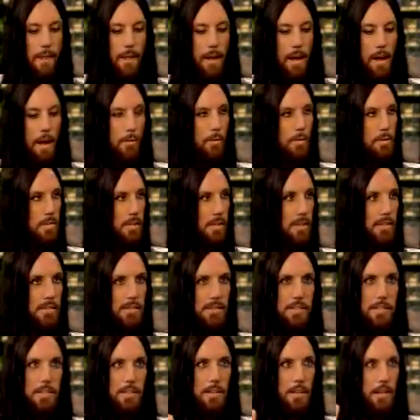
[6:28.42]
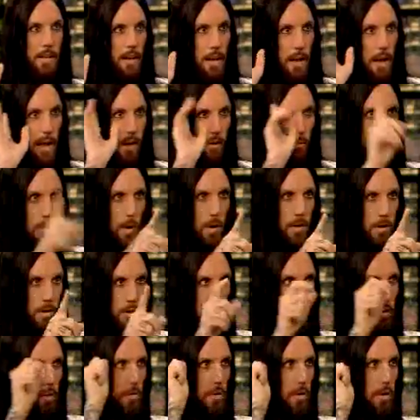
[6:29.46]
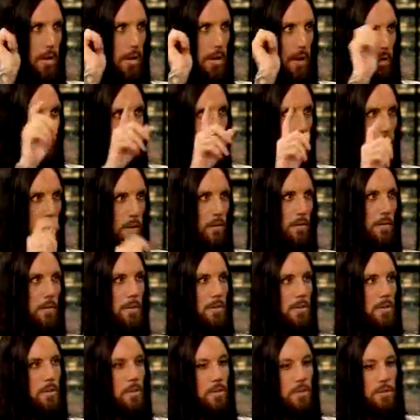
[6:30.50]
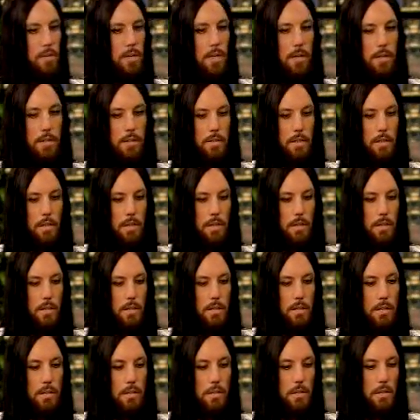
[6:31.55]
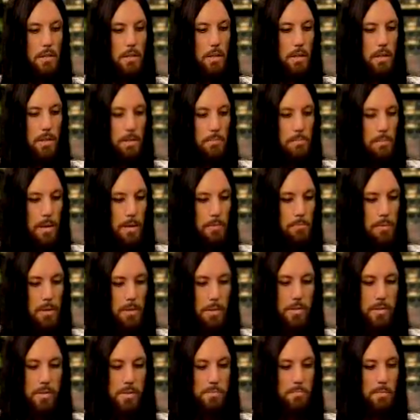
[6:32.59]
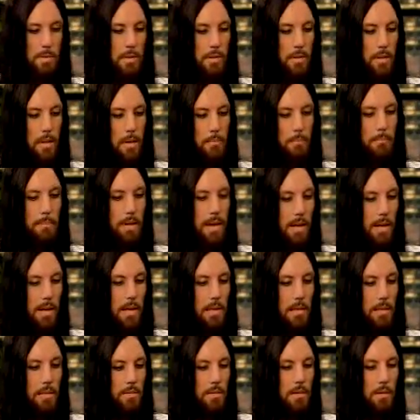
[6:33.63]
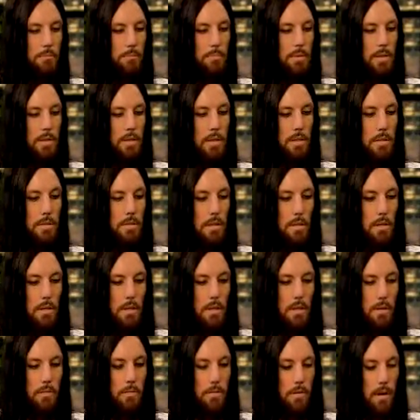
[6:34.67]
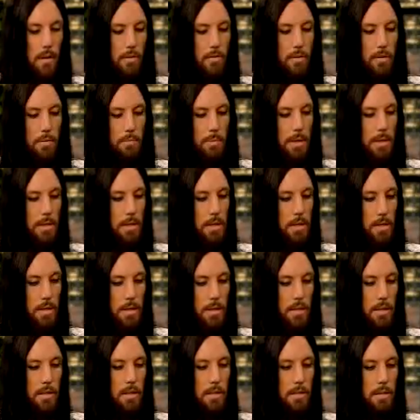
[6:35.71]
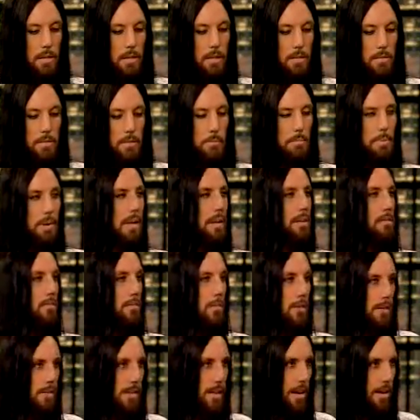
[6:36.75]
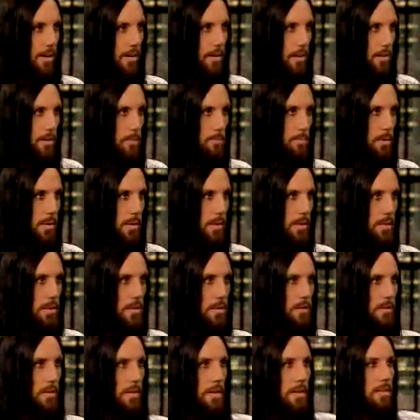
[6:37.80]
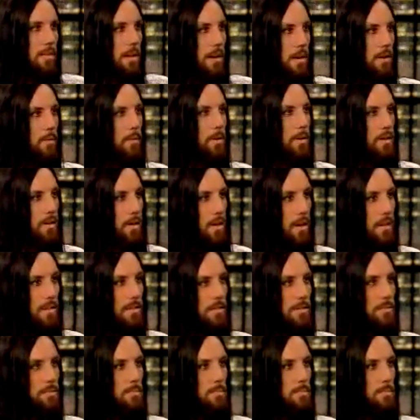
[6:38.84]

I was instantly, I want you, and I'm following you. And he made me just be that man and be a father to my kid. And the band freaked out a little bit. They thought I went nuts.